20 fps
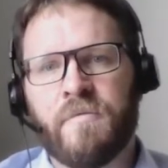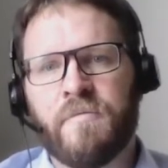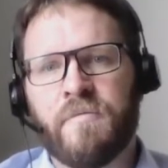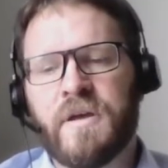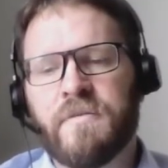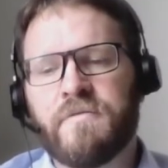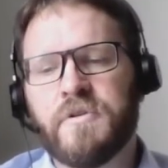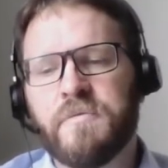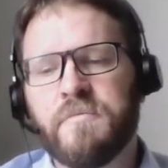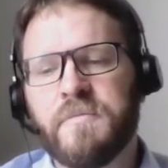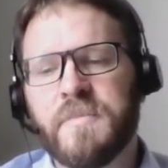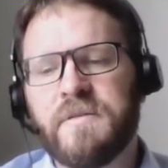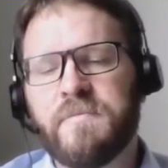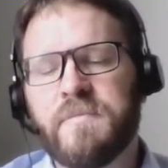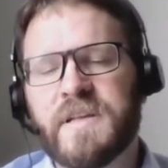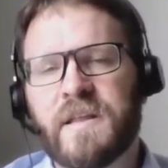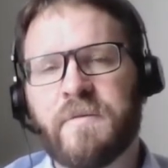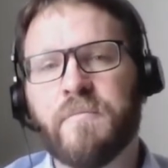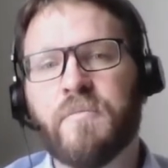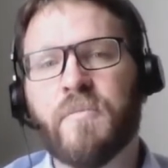We have to
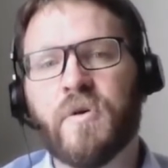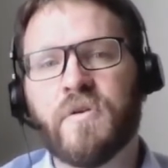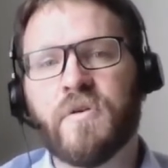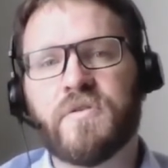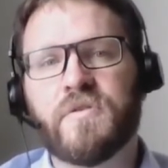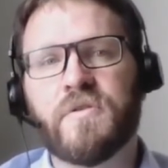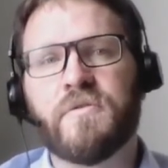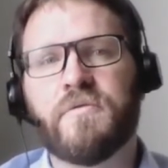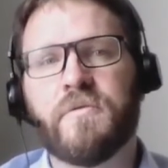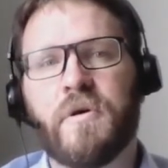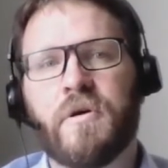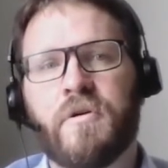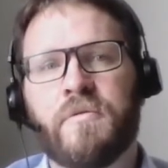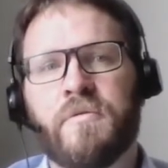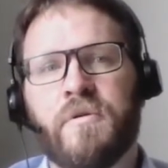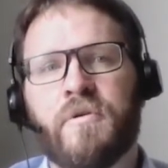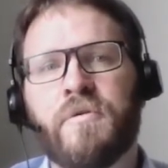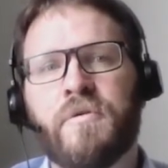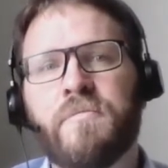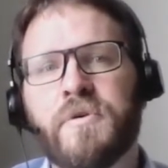admit that most of
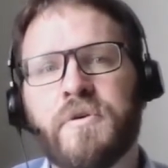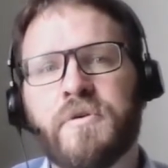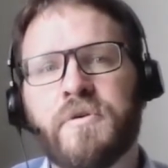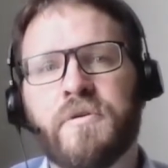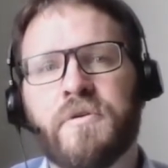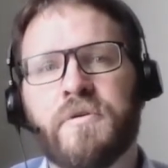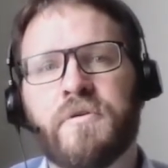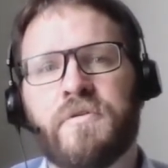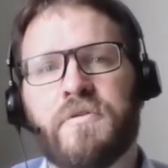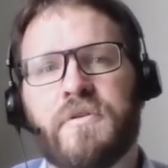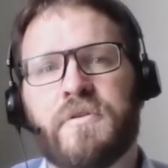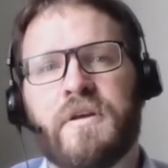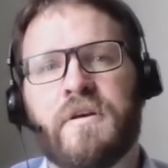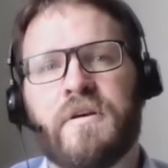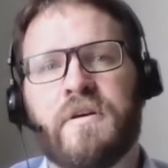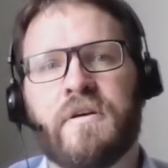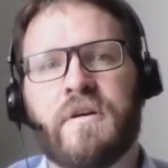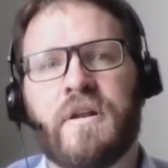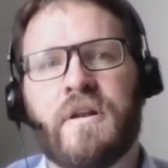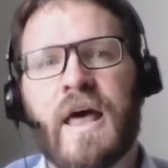homeowners
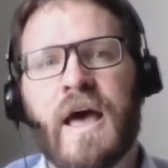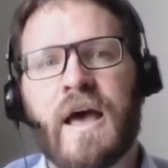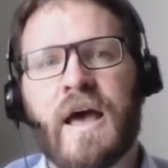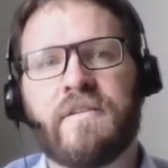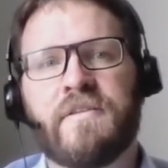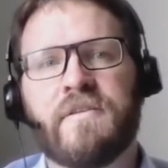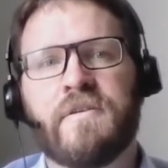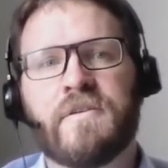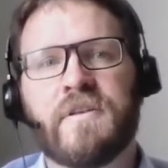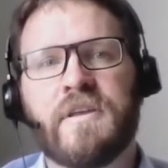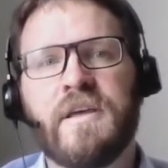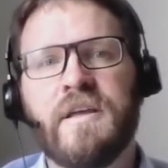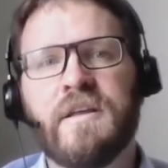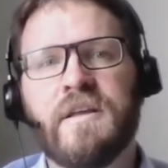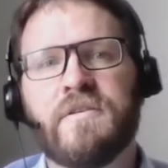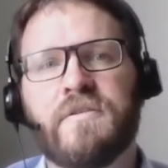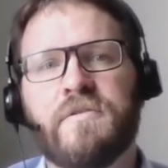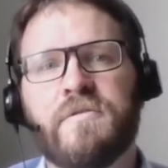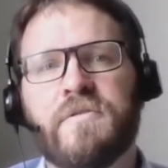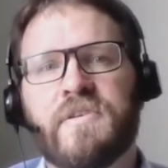lack the
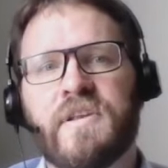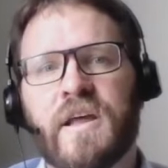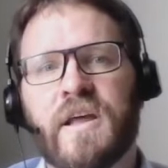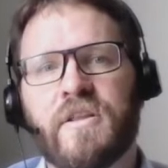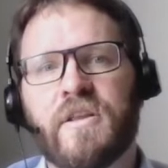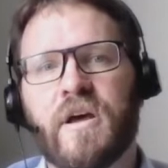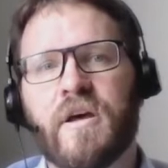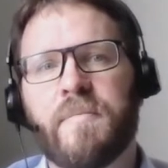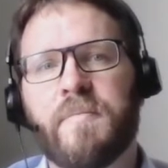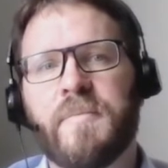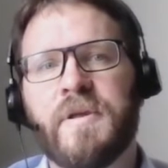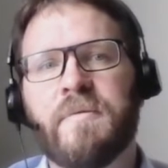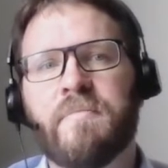skills to set up,